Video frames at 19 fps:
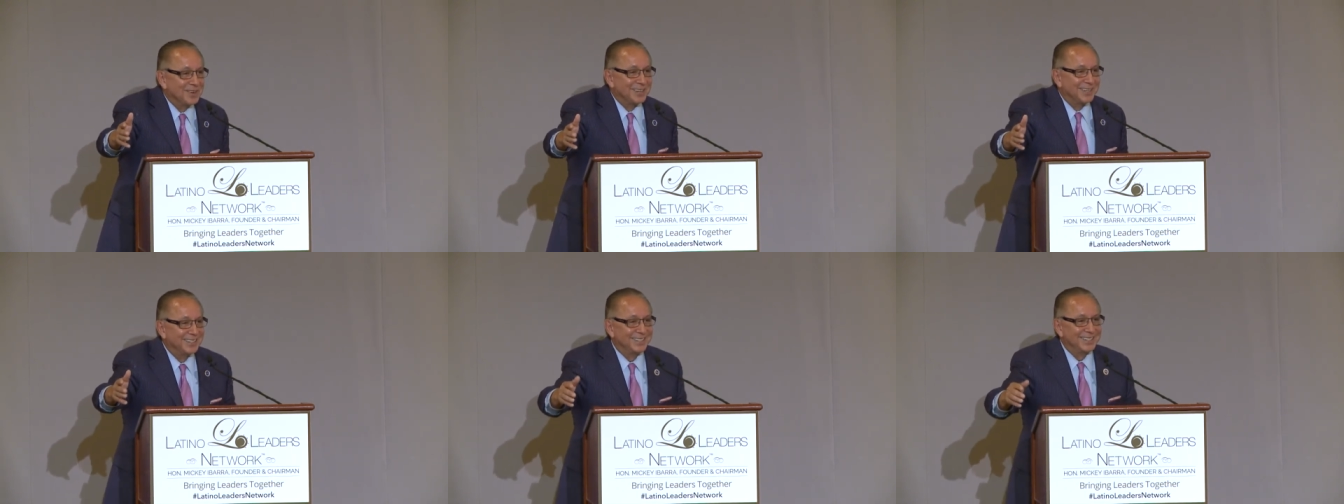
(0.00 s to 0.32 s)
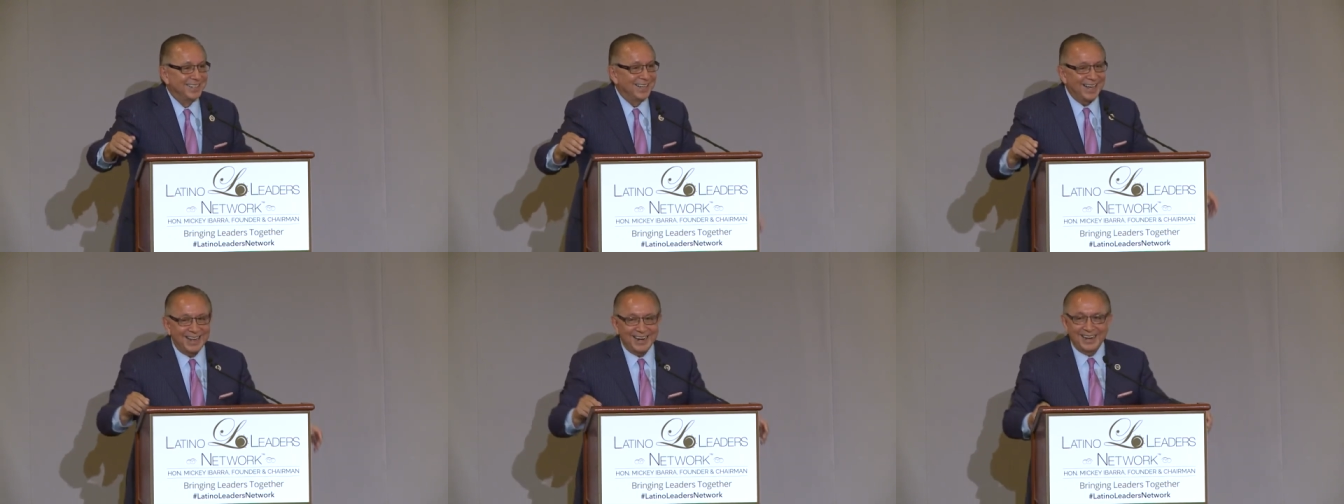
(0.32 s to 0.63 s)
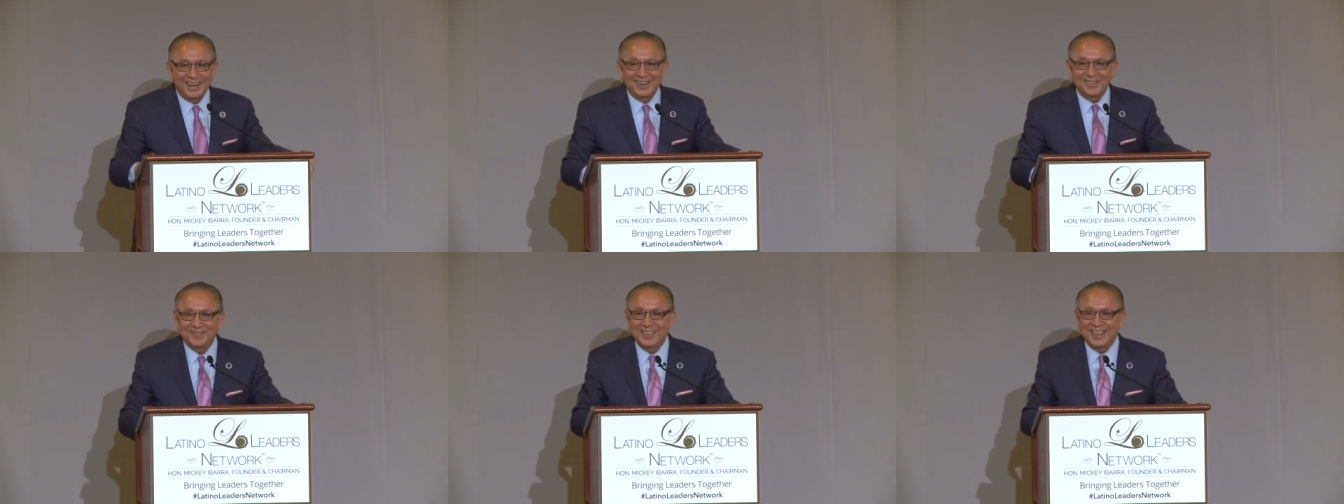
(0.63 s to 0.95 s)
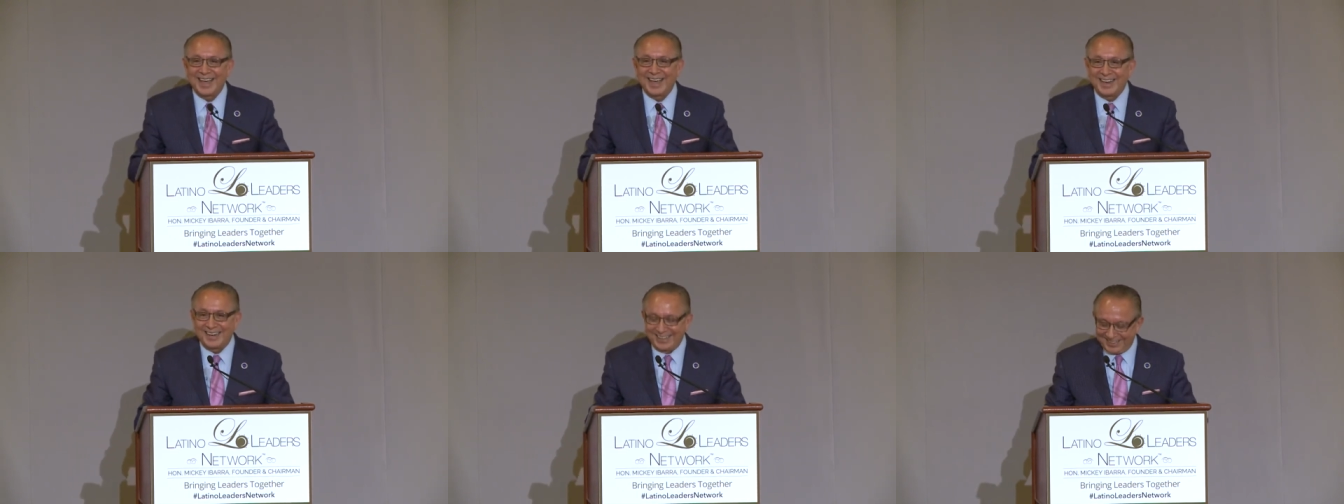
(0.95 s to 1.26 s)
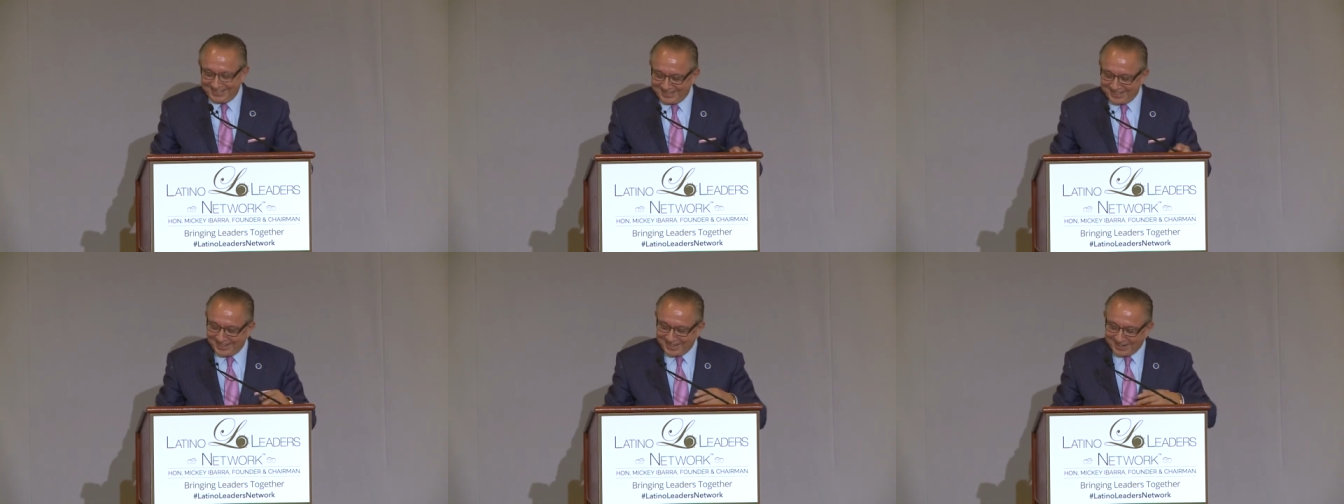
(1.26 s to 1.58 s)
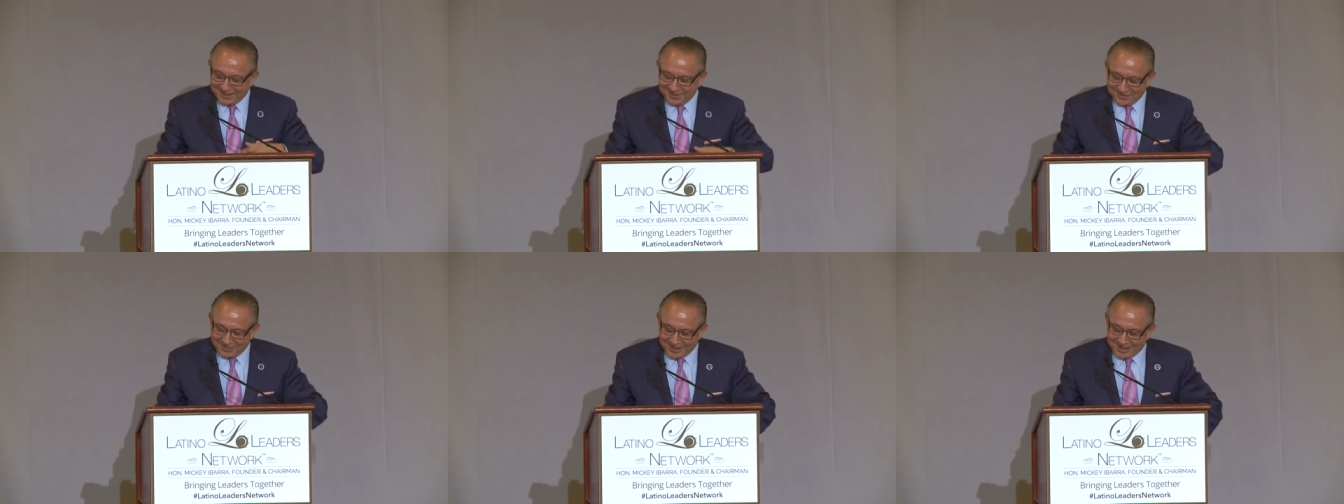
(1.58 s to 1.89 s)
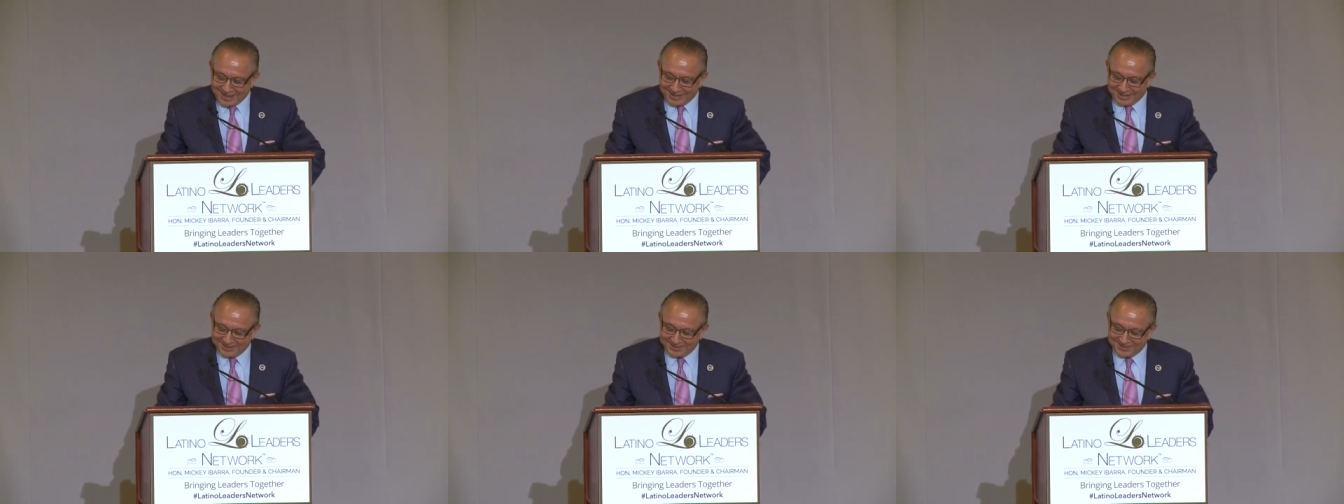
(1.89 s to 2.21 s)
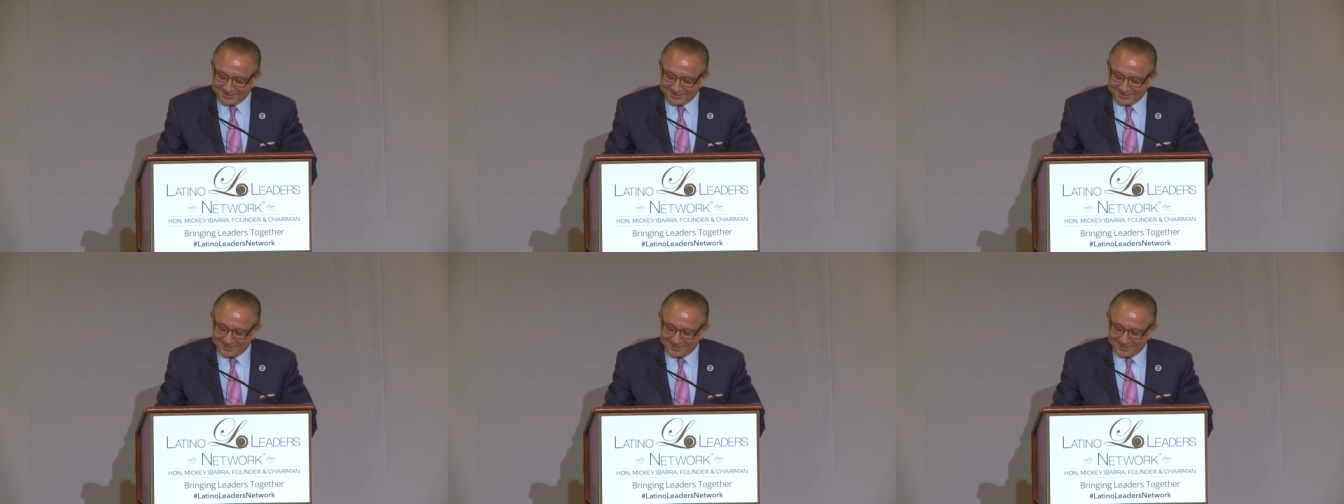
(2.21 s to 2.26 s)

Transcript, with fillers: I love that. I love that.